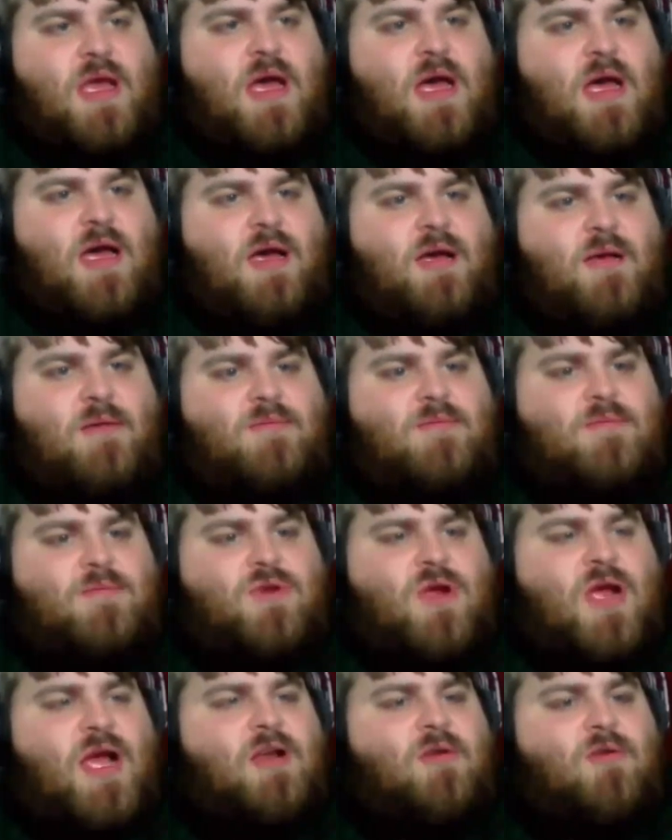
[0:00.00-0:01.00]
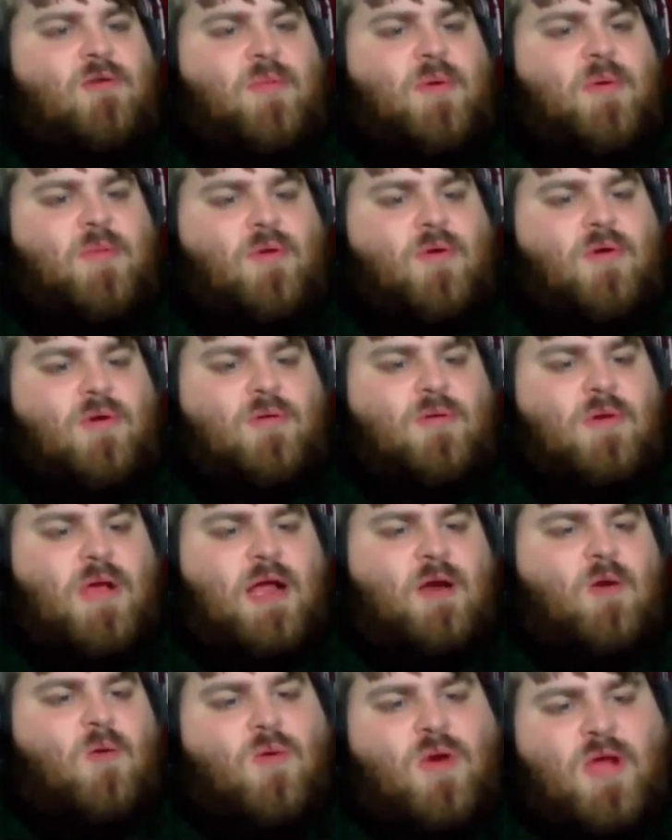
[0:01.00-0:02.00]
Trying to remember,
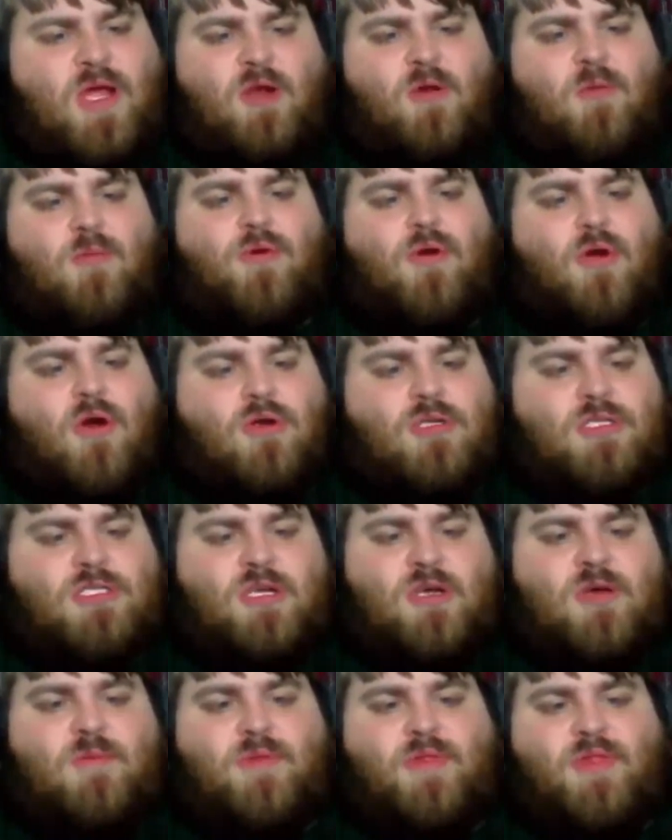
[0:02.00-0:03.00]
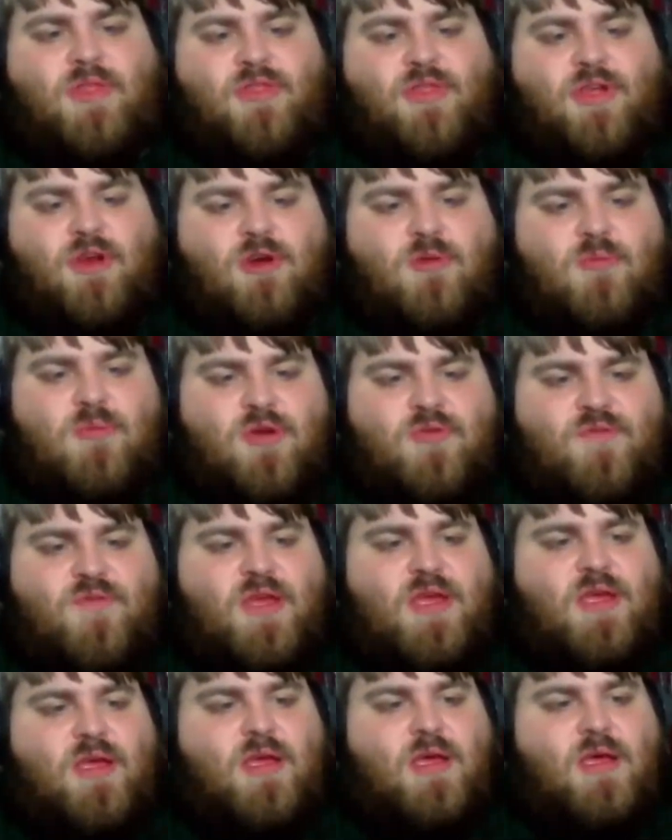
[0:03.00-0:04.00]
I don't want to get them crossed up, but the third
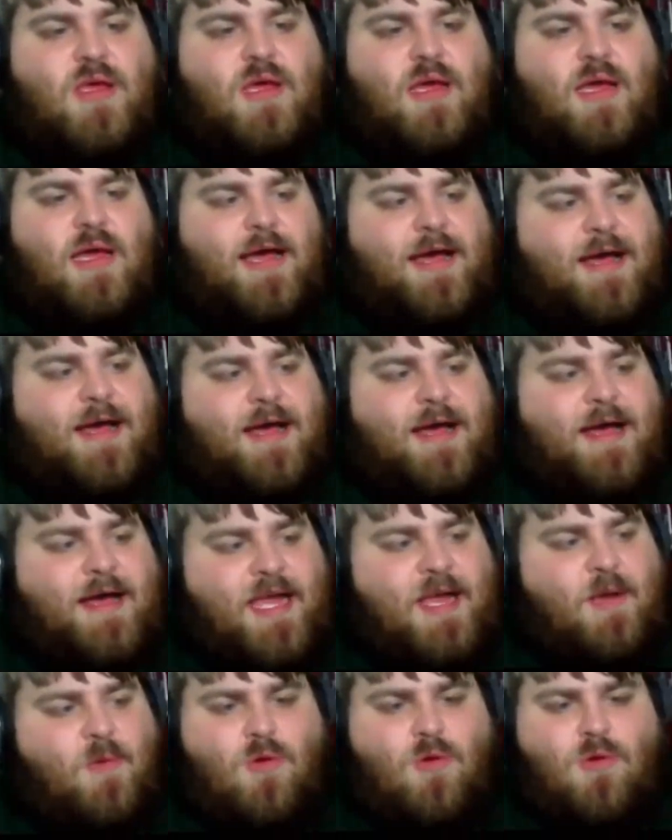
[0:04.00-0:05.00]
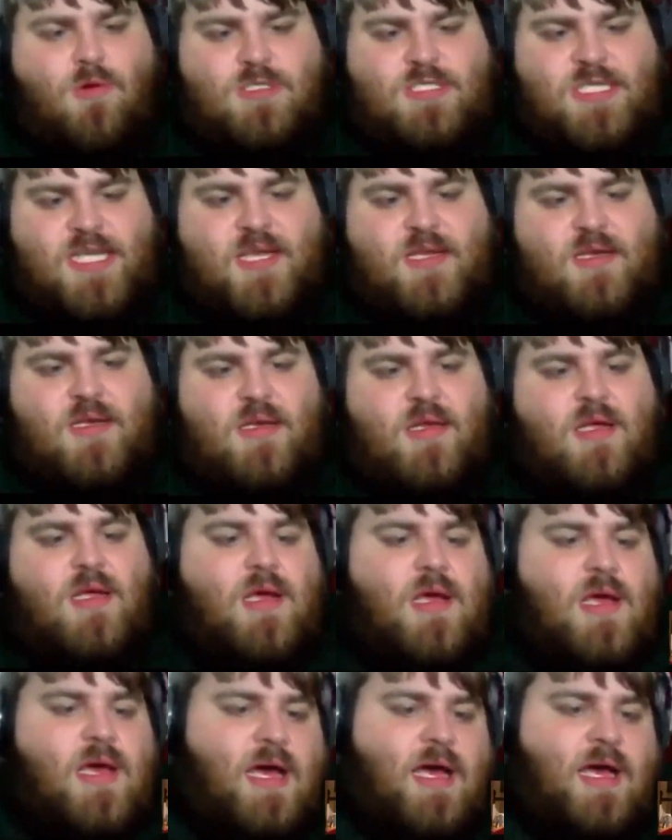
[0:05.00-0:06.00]
movie at World's End,
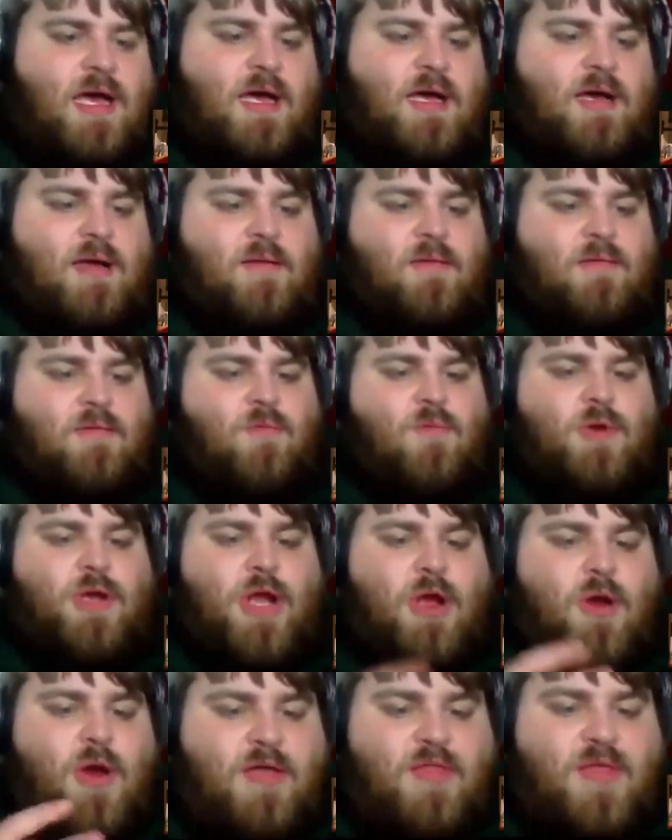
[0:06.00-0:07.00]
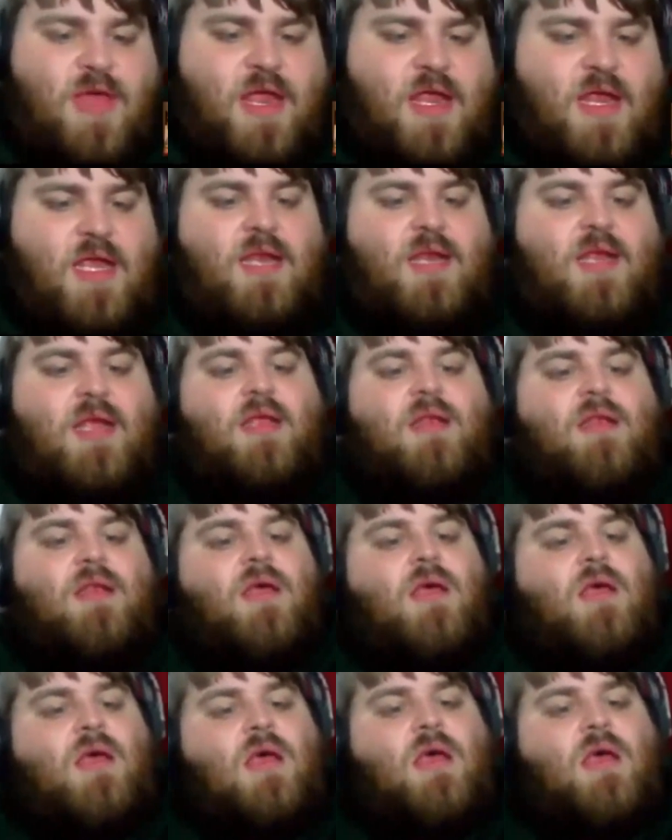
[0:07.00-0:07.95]
we know how that ended.